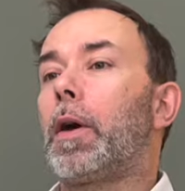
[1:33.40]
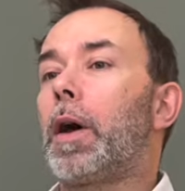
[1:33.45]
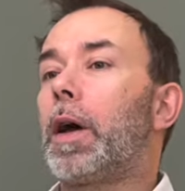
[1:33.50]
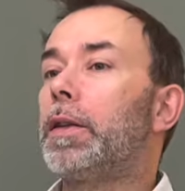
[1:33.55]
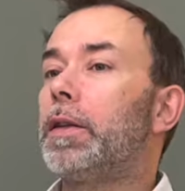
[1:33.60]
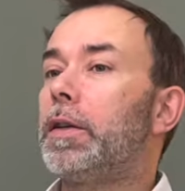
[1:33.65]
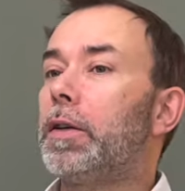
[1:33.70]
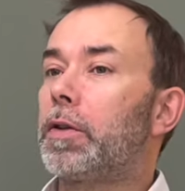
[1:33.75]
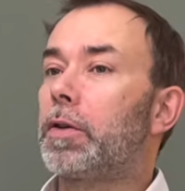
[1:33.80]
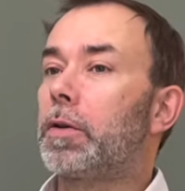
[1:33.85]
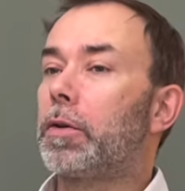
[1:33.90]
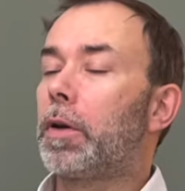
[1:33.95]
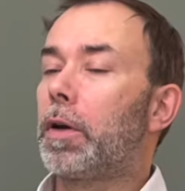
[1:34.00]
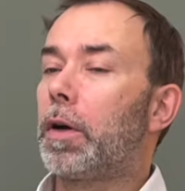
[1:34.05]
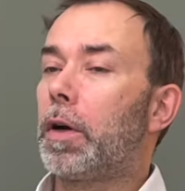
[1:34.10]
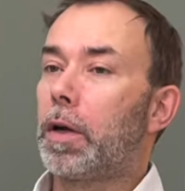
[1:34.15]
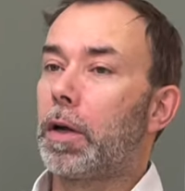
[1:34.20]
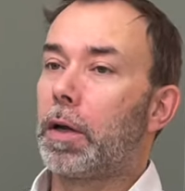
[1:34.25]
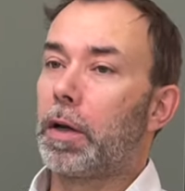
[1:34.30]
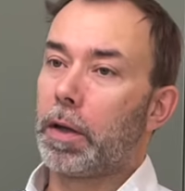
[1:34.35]

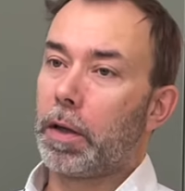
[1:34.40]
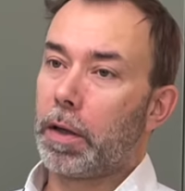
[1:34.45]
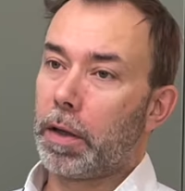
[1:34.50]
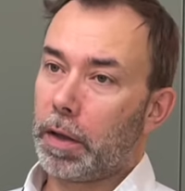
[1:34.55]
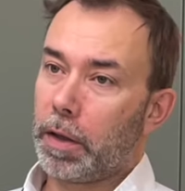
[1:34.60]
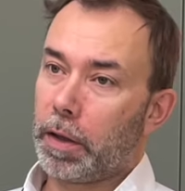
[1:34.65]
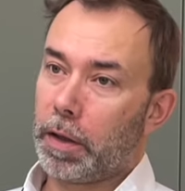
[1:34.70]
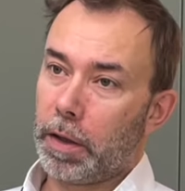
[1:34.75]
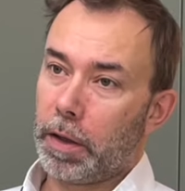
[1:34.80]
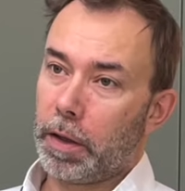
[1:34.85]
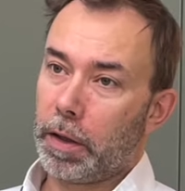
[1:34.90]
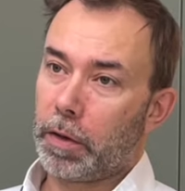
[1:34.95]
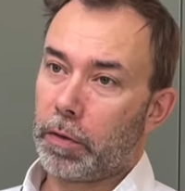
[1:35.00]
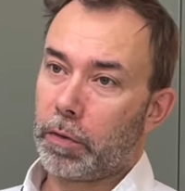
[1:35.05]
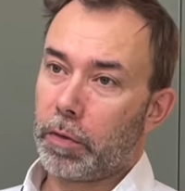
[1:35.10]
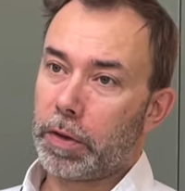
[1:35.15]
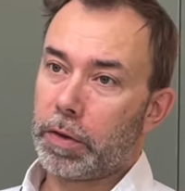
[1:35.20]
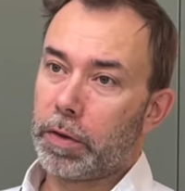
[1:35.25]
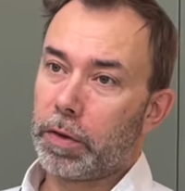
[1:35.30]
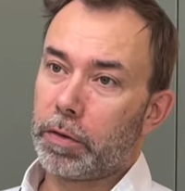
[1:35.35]
additional
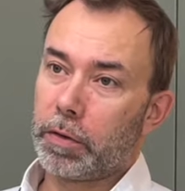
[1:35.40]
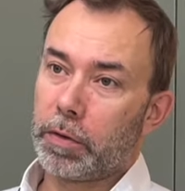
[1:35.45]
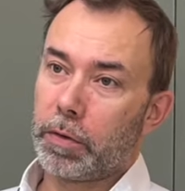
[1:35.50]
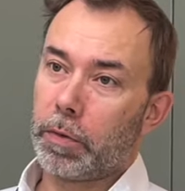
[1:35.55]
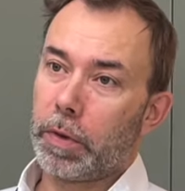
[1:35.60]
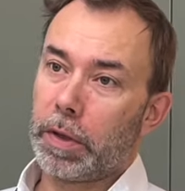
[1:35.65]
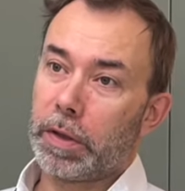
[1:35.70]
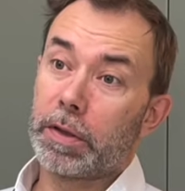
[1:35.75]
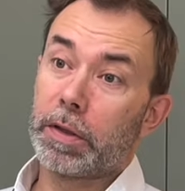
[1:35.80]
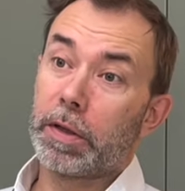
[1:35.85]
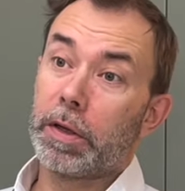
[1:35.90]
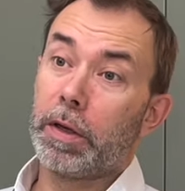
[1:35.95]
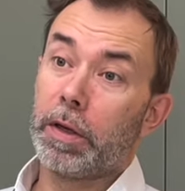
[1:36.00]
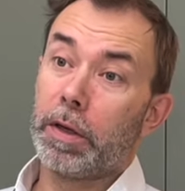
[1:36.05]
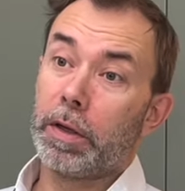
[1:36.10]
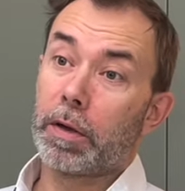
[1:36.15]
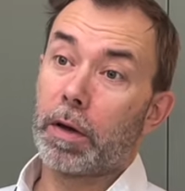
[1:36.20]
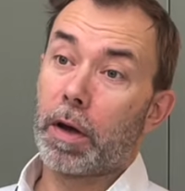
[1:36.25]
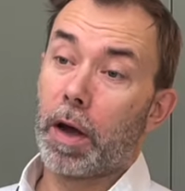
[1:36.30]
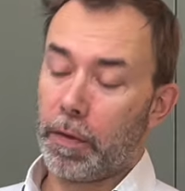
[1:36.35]
ingredient, you will see
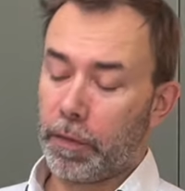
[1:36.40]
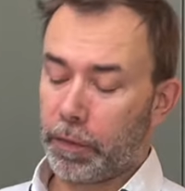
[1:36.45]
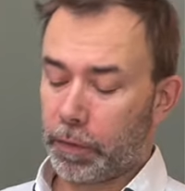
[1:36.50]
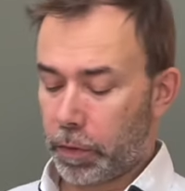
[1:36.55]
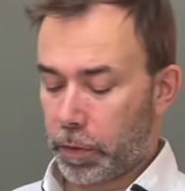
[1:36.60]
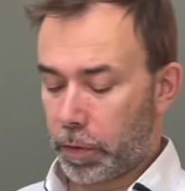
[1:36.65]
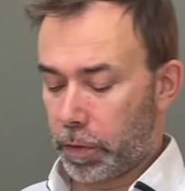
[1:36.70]
it after.